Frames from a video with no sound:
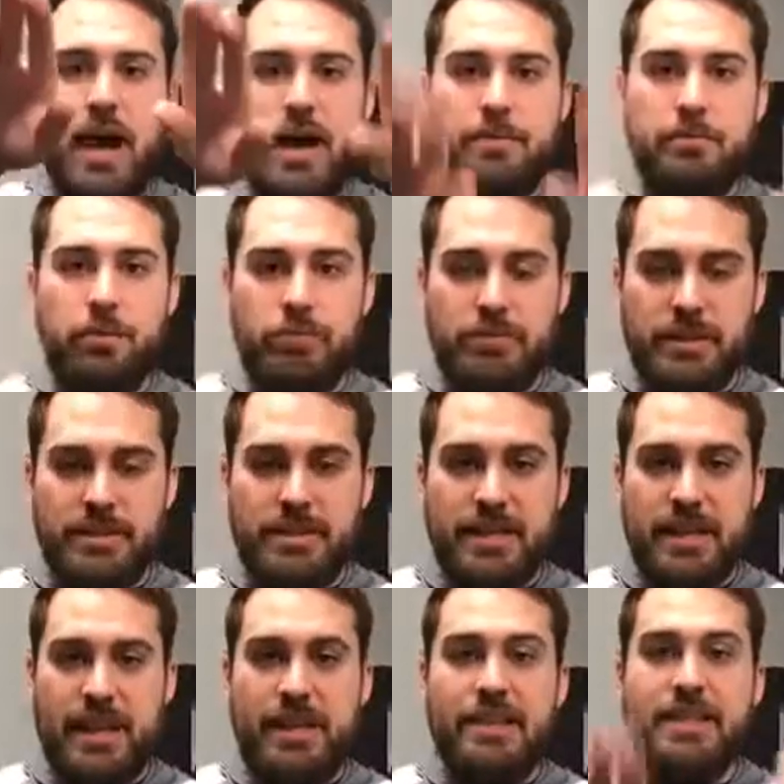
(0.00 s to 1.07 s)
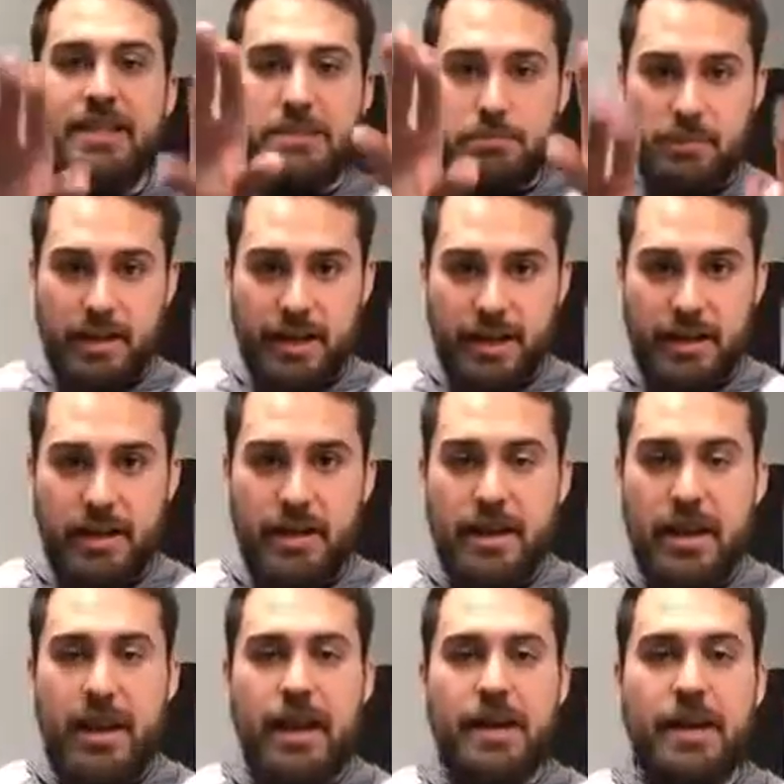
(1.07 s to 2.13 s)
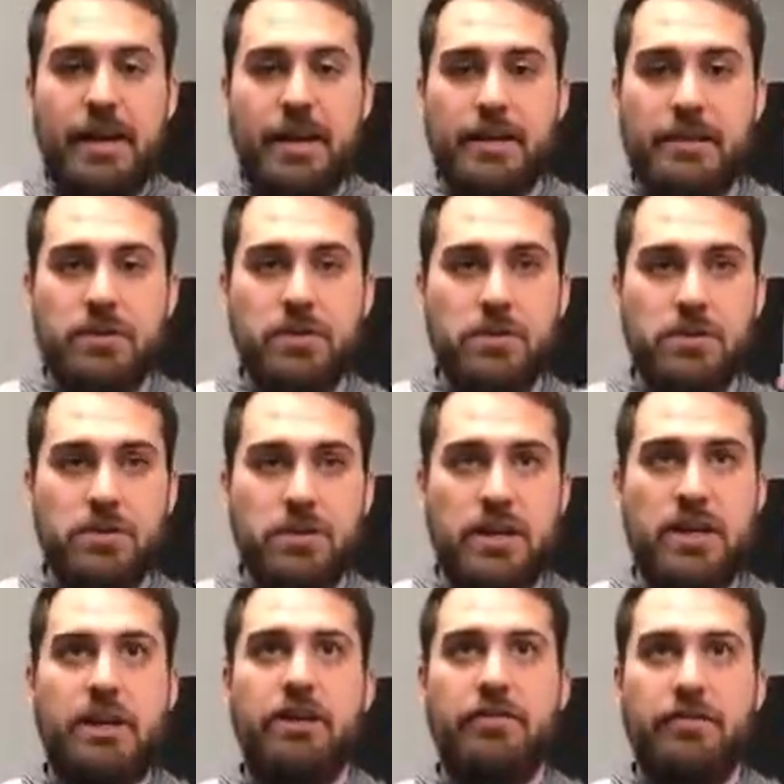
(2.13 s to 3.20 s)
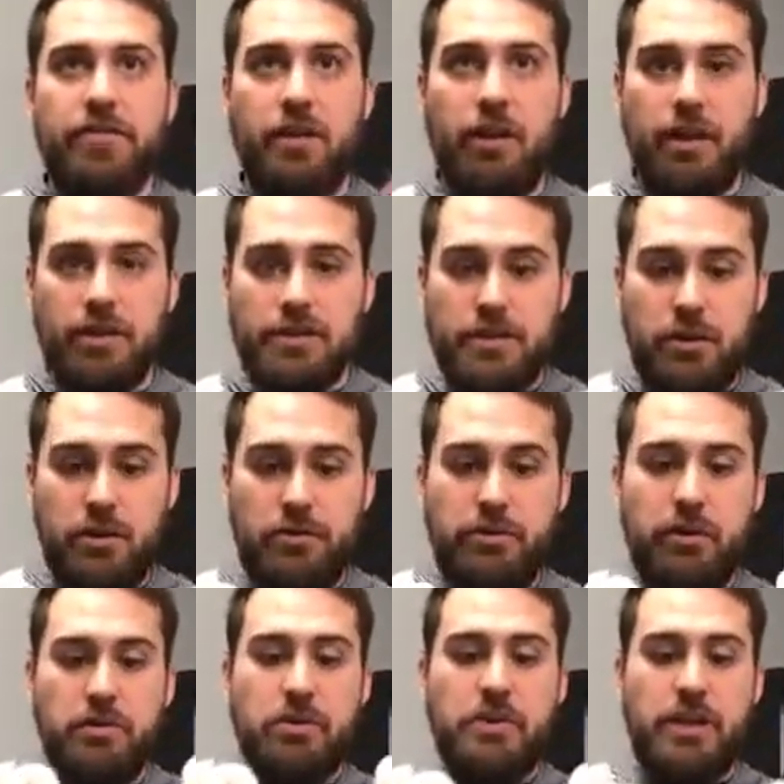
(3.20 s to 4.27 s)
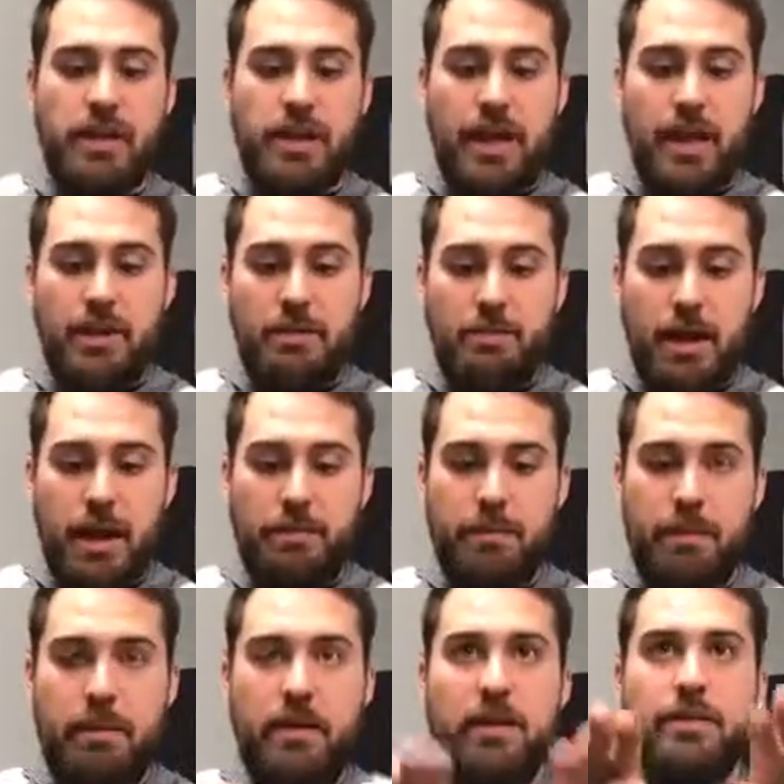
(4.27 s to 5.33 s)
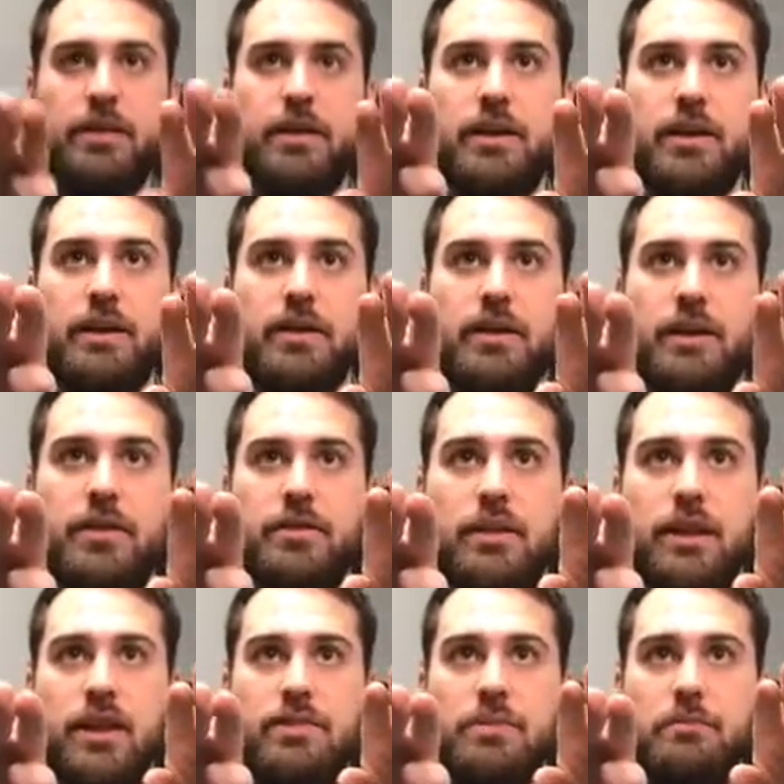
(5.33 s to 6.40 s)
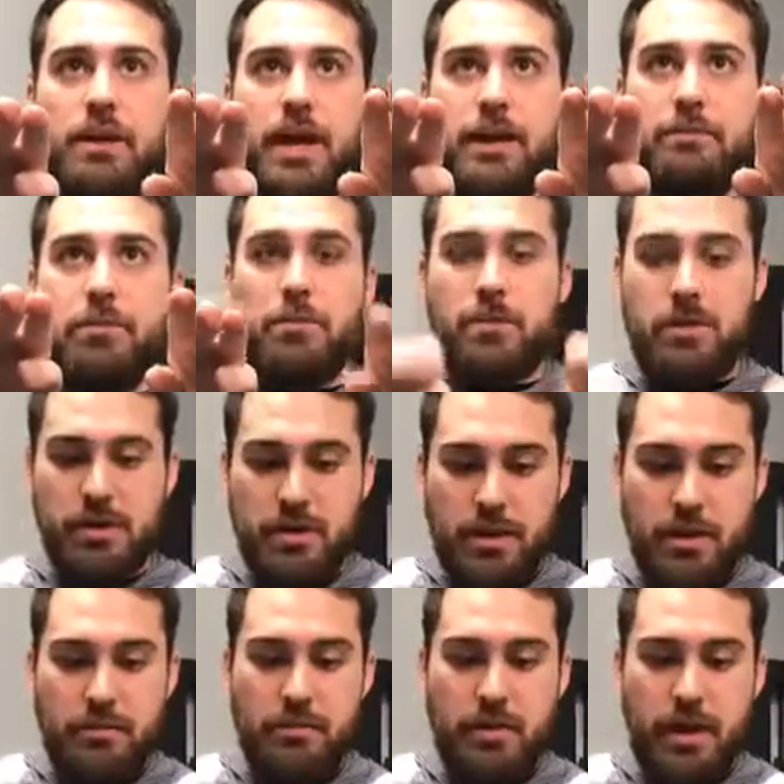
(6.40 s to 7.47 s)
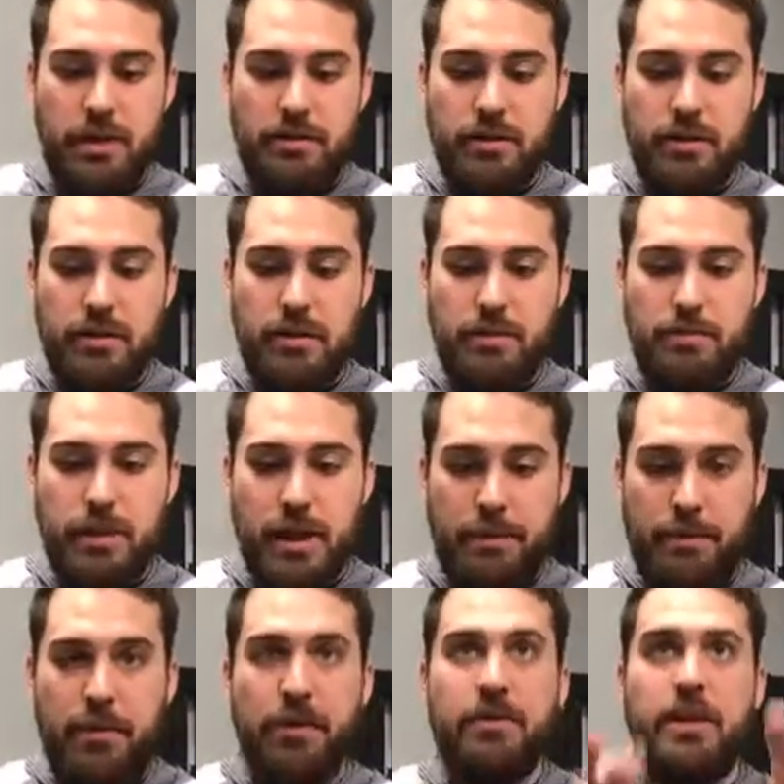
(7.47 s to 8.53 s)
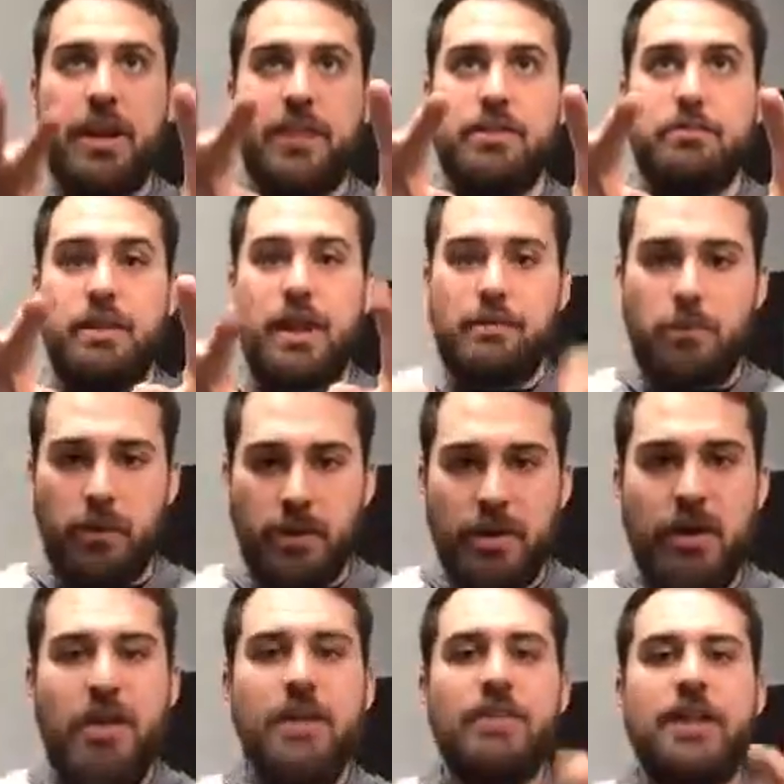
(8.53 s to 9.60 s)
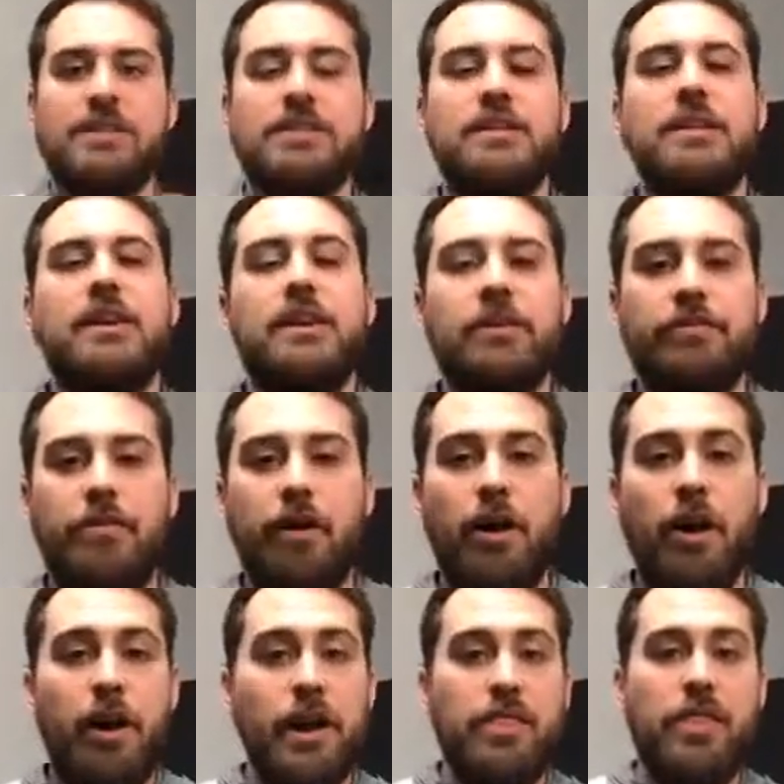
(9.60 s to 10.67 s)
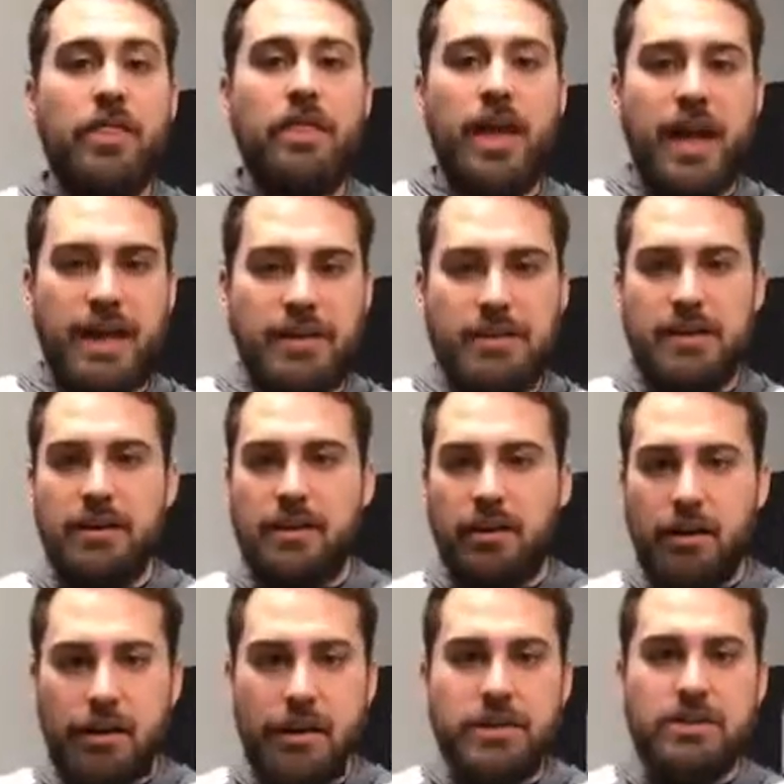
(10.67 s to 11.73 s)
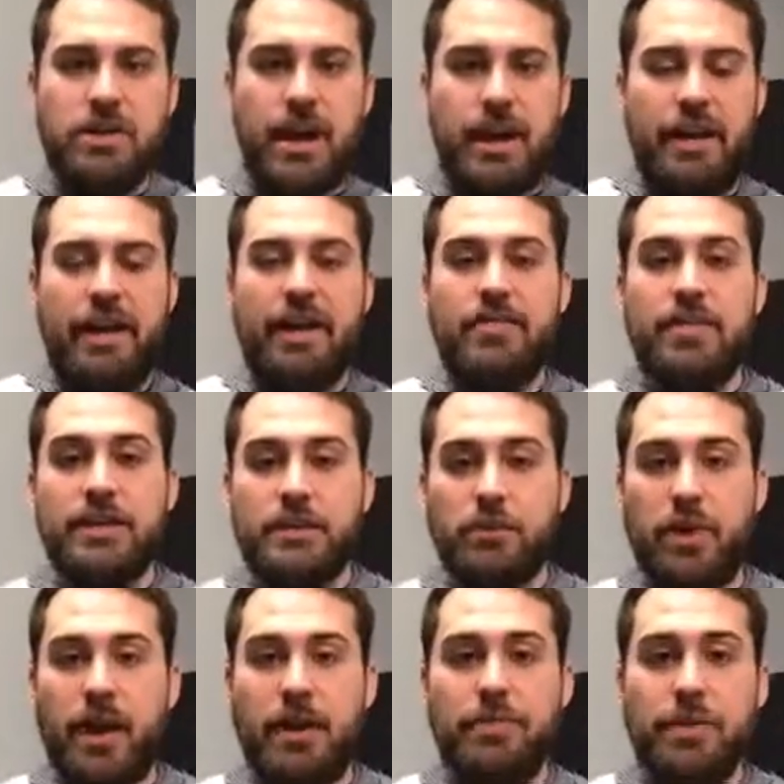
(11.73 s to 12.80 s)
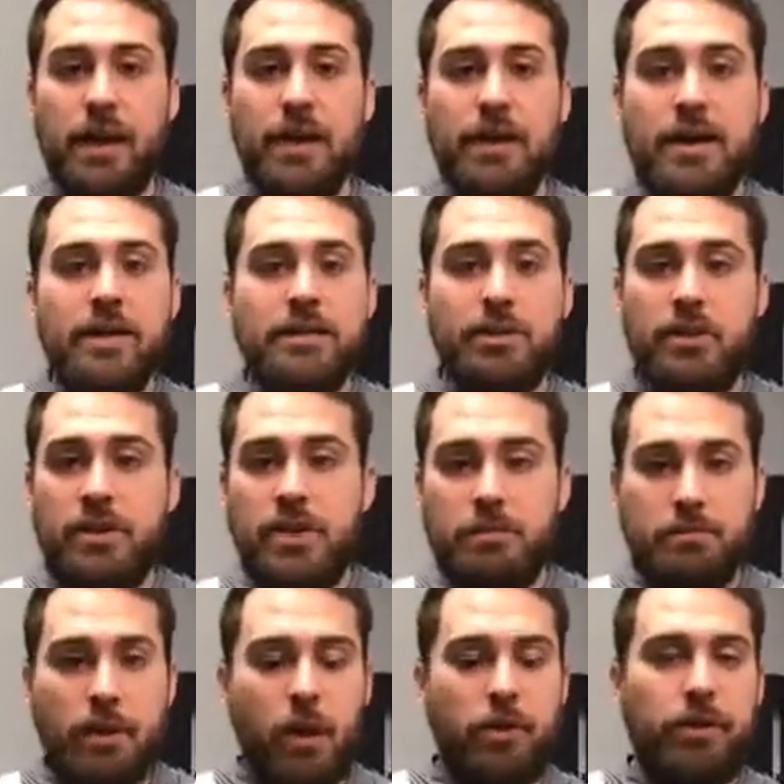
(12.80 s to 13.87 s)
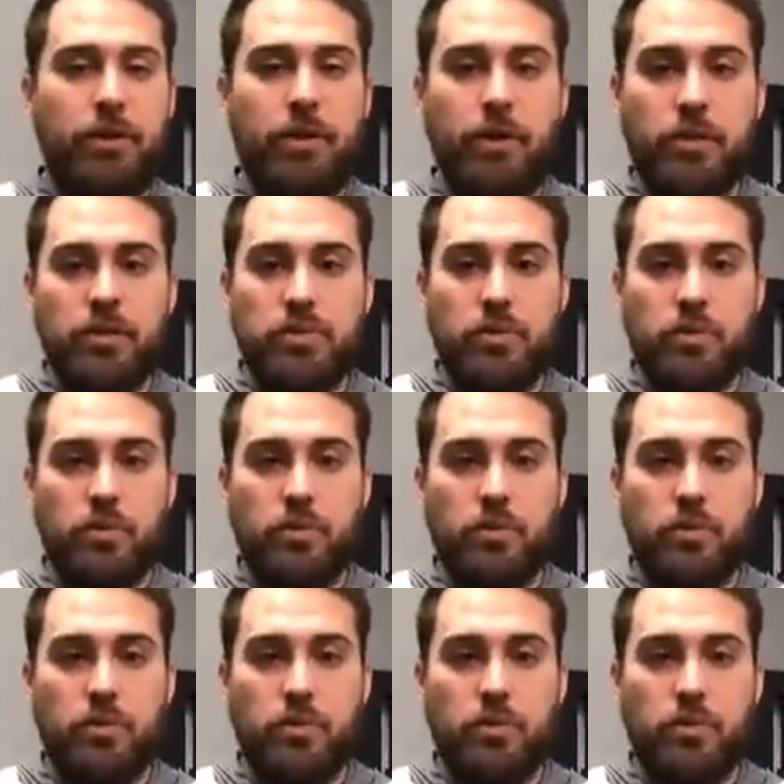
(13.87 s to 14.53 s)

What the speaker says: eye movements in this plane and it controls near to far. So if you're looking at your paper and then at the blackboard and then at the paper and then at the blackboard, that's the near to far, and then the ATNR is tracking in this way. So you need both of those